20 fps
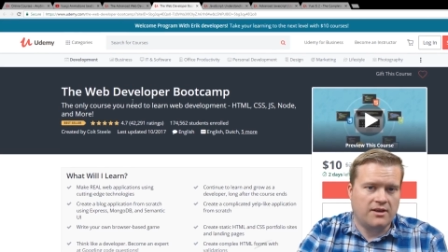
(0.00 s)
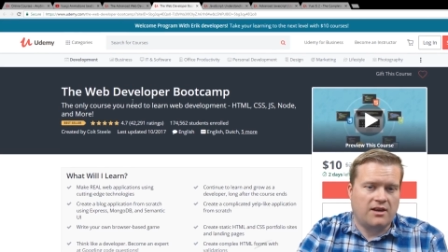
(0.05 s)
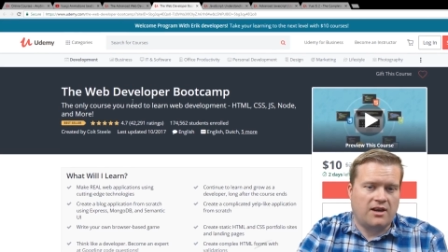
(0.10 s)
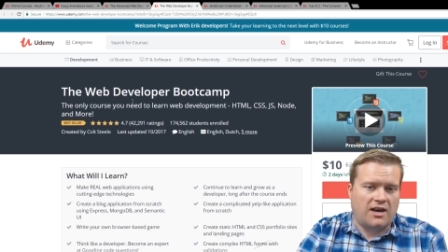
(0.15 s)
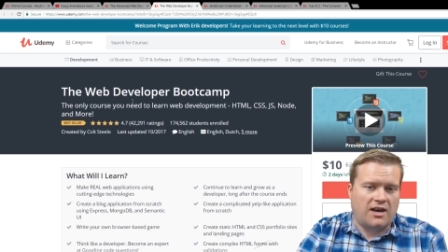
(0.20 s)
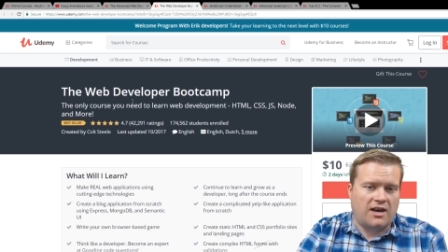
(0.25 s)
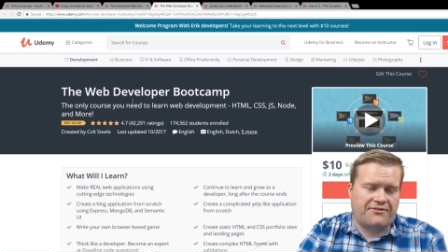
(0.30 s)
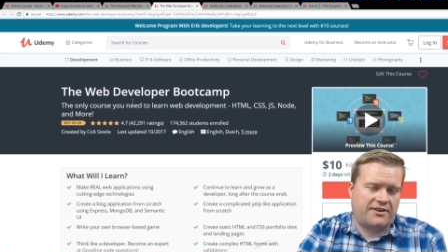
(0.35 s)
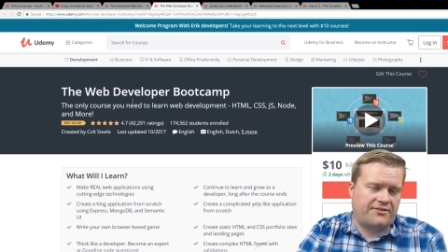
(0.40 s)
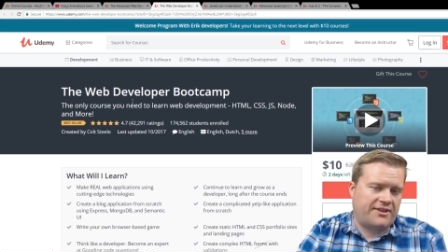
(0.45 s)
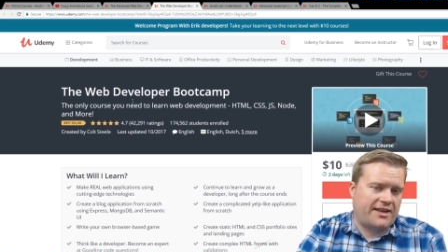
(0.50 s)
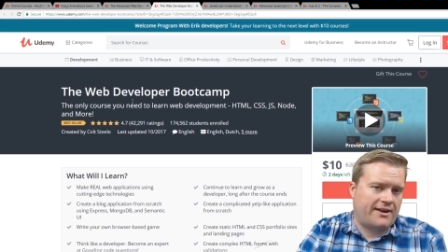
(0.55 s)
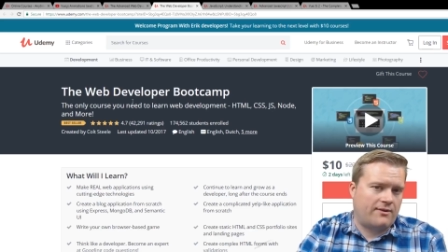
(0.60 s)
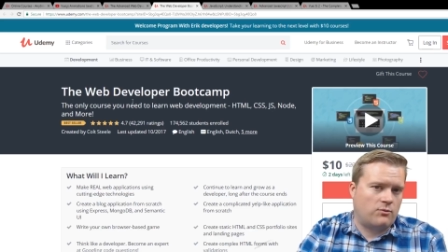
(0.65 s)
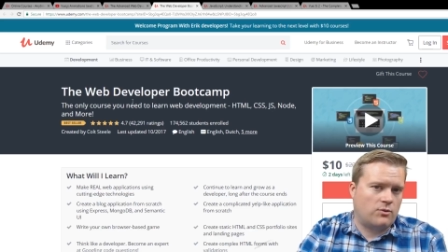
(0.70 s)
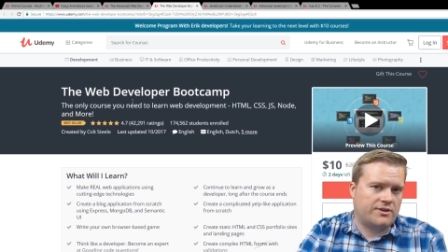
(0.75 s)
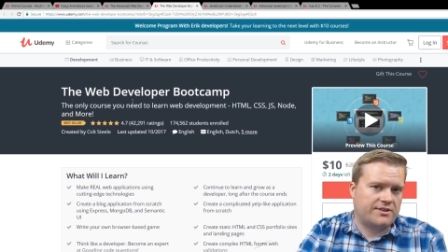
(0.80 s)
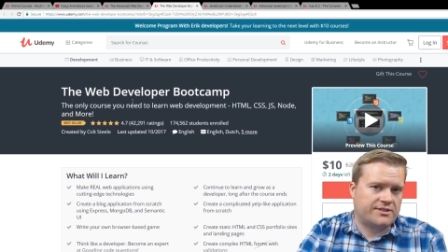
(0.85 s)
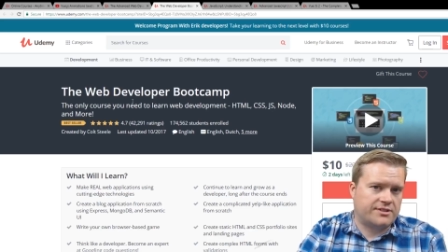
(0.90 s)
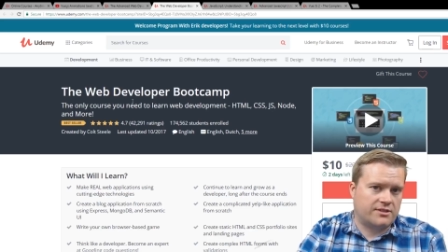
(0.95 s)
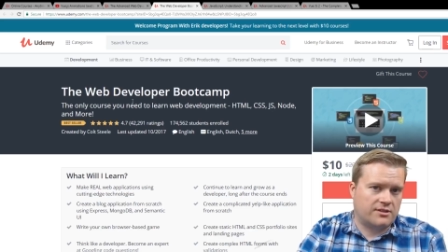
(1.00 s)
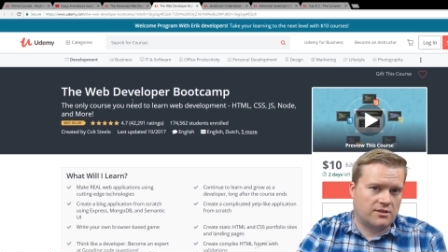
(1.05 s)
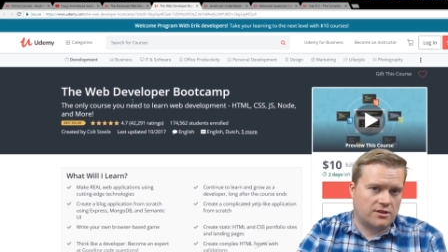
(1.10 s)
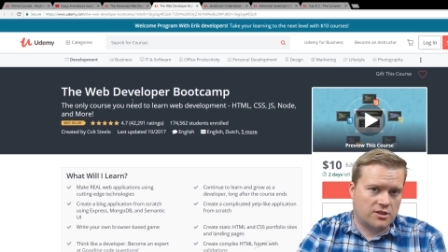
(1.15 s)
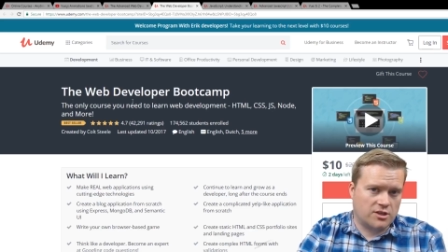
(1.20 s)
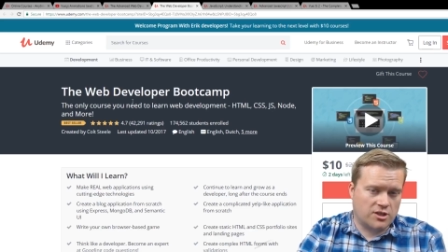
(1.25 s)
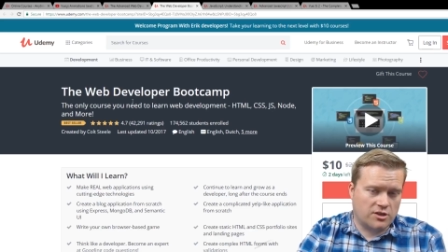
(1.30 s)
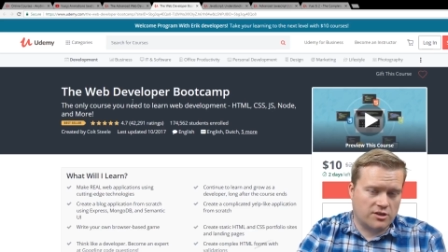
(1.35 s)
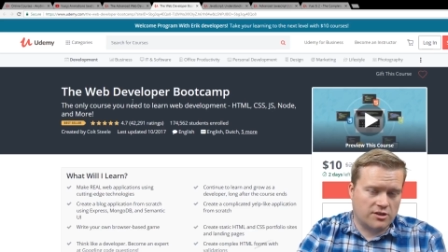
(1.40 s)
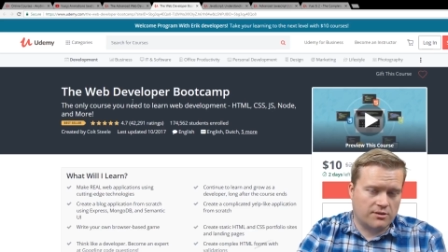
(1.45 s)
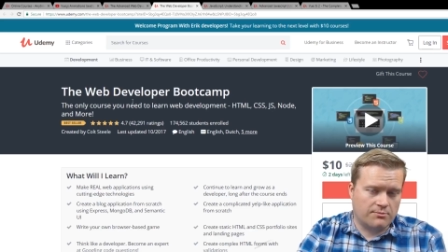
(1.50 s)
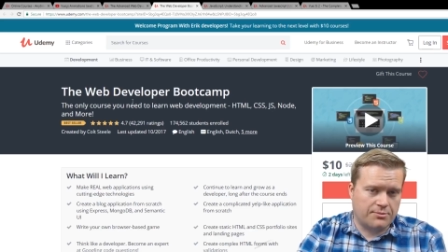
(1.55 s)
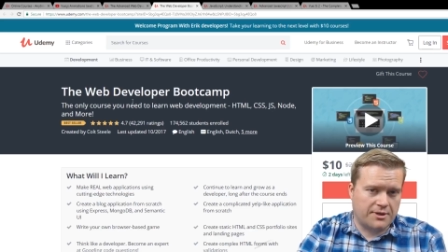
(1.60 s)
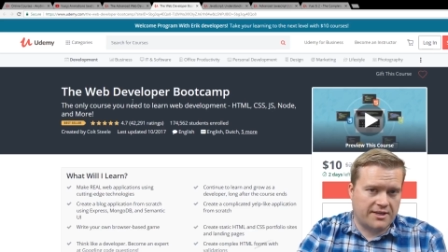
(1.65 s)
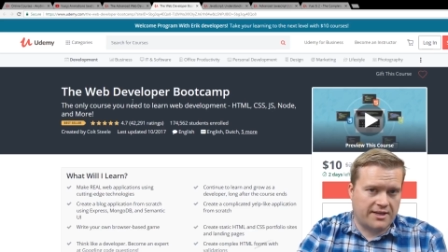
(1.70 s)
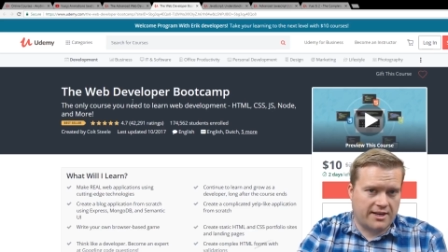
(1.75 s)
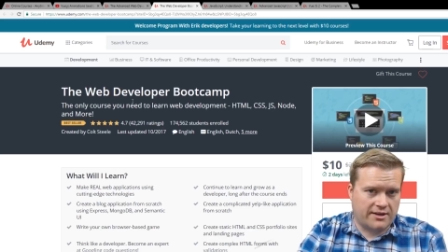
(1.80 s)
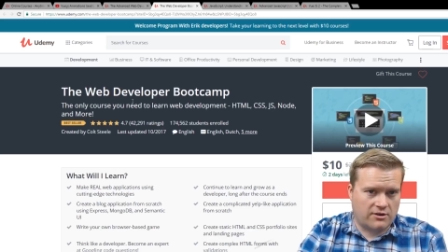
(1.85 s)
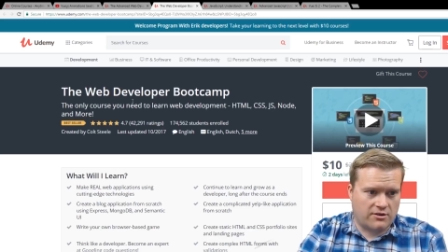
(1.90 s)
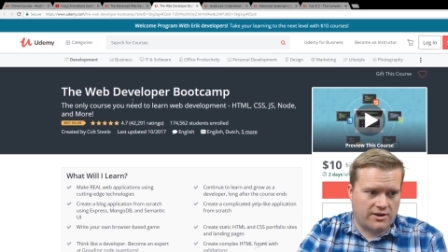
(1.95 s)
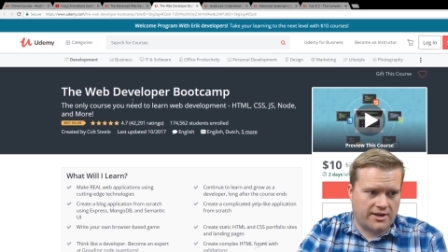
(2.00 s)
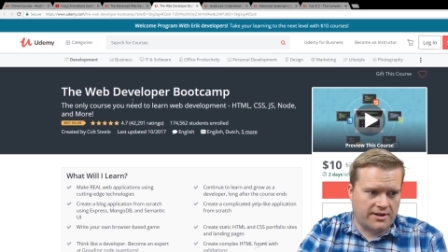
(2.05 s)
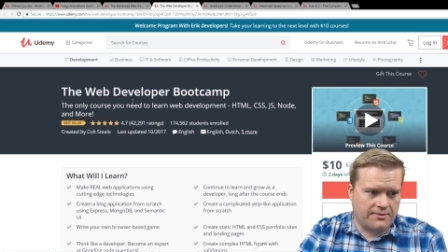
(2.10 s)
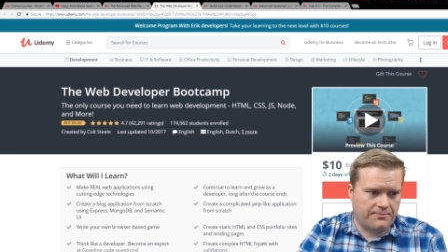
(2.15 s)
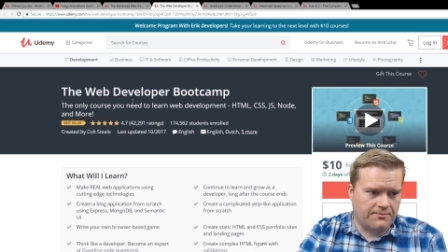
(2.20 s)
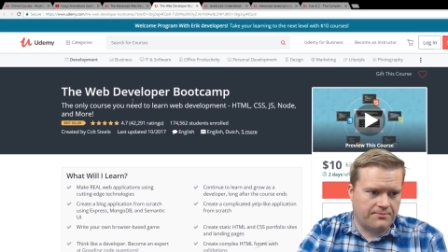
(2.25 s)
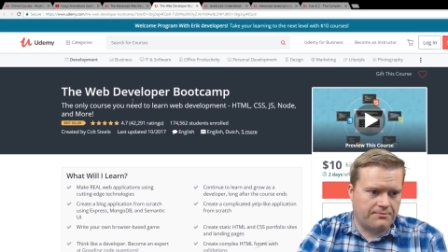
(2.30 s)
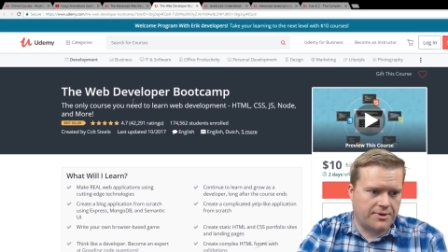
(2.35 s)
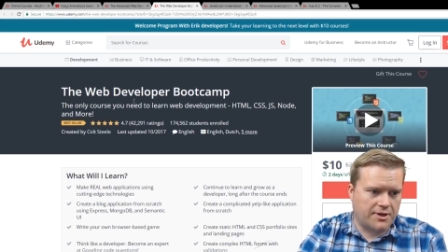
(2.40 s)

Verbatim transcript: I thought that was good, but not great.